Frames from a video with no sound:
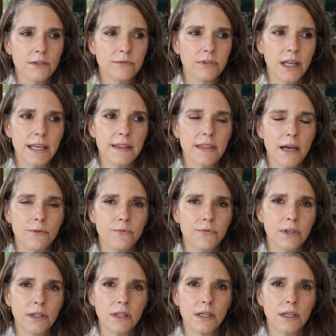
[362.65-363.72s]
of like that
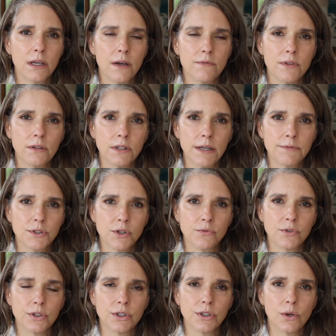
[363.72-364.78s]
feeling of the
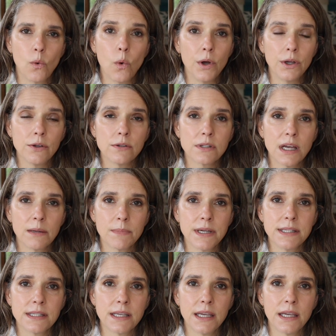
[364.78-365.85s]
leftover oils on my
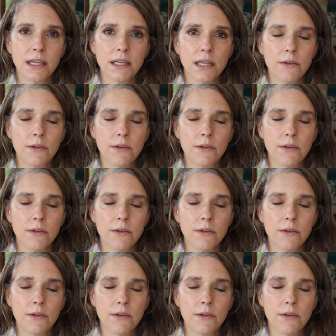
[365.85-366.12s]
skin.